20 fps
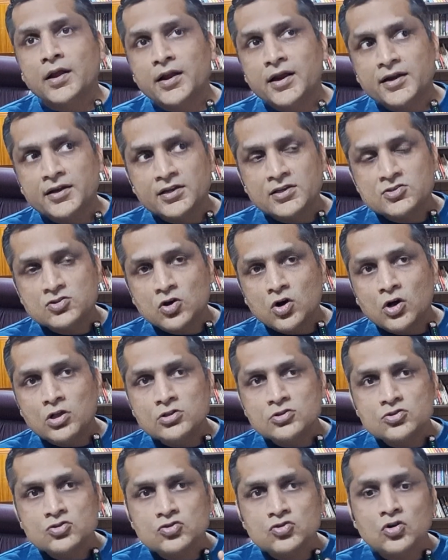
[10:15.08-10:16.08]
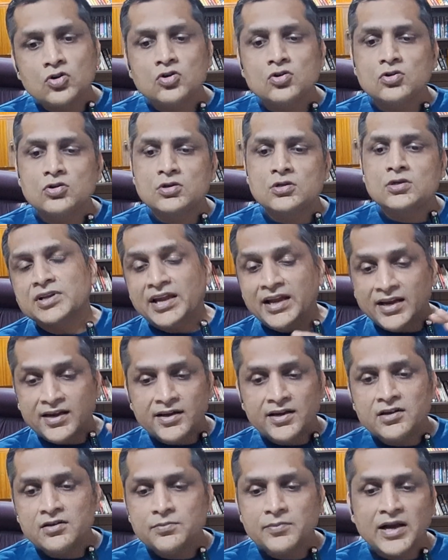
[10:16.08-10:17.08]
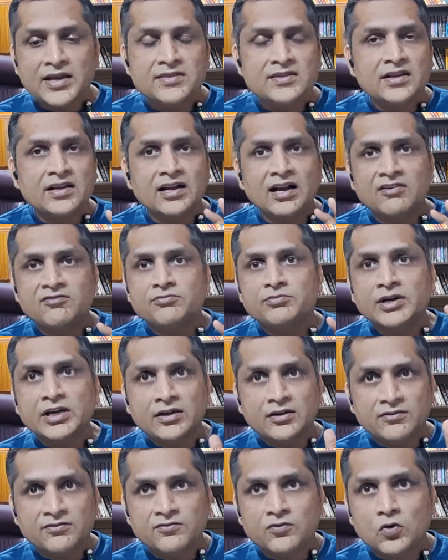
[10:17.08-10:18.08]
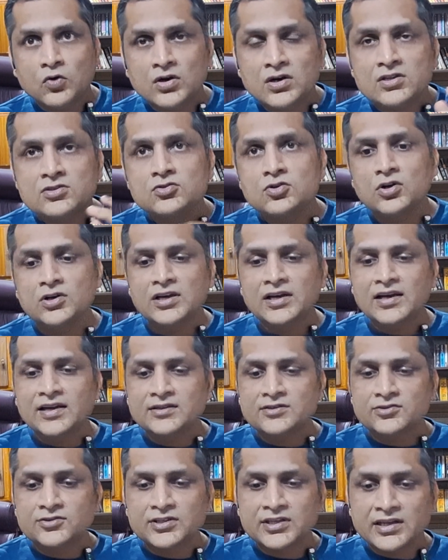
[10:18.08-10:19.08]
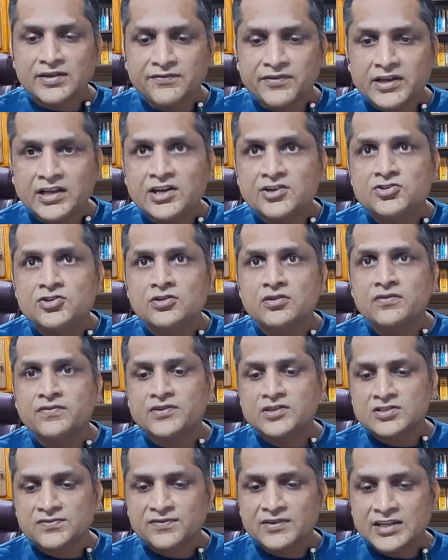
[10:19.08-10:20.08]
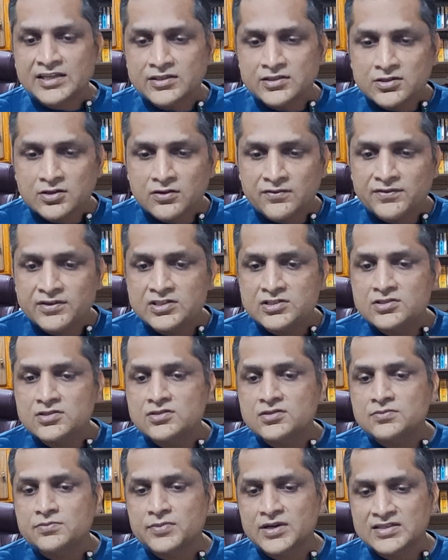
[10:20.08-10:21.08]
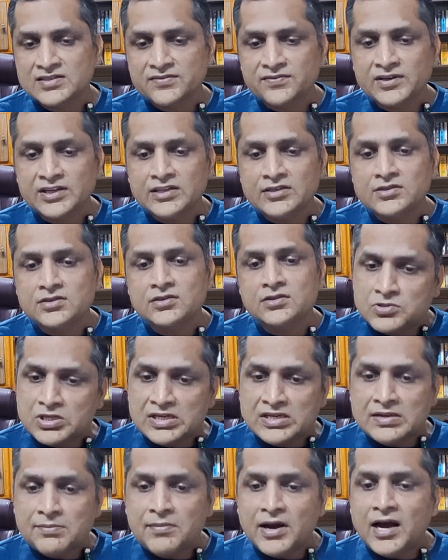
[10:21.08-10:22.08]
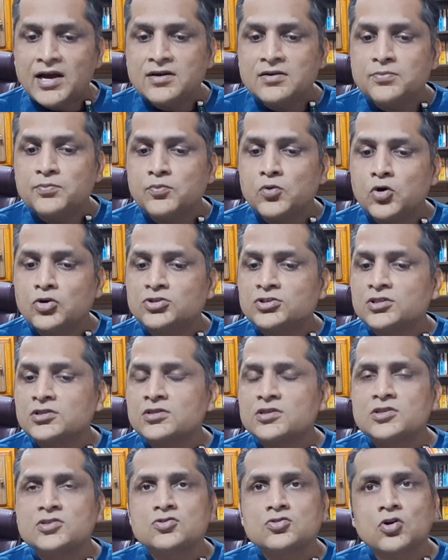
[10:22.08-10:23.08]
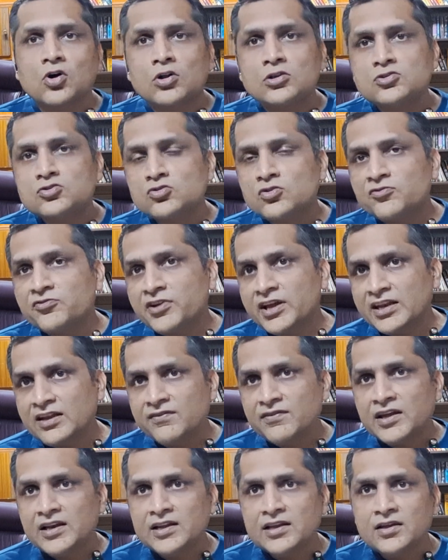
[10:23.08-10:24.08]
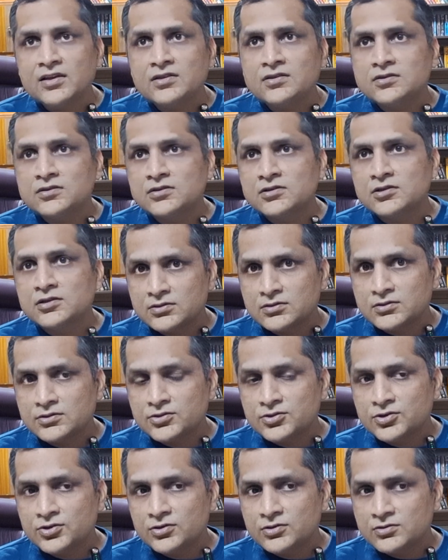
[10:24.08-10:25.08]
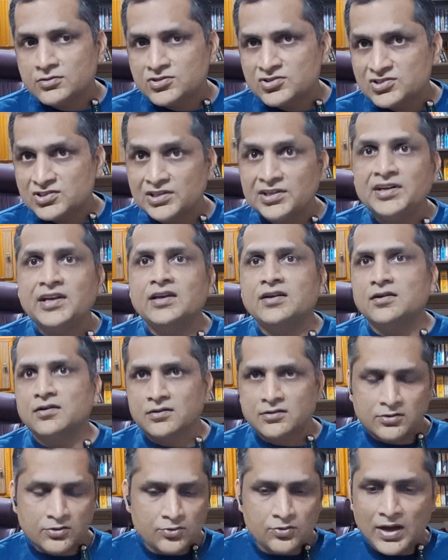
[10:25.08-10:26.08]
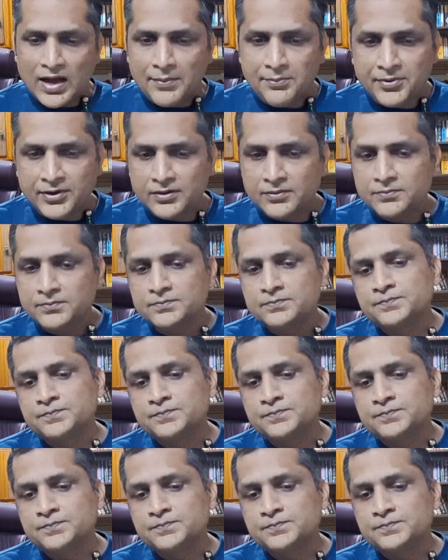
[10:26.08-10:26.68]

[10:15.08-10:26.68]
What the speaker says: It is also aided by the government focus on electrification of its fleet, of its bus fleet. The demand portion is also very, certain to happen.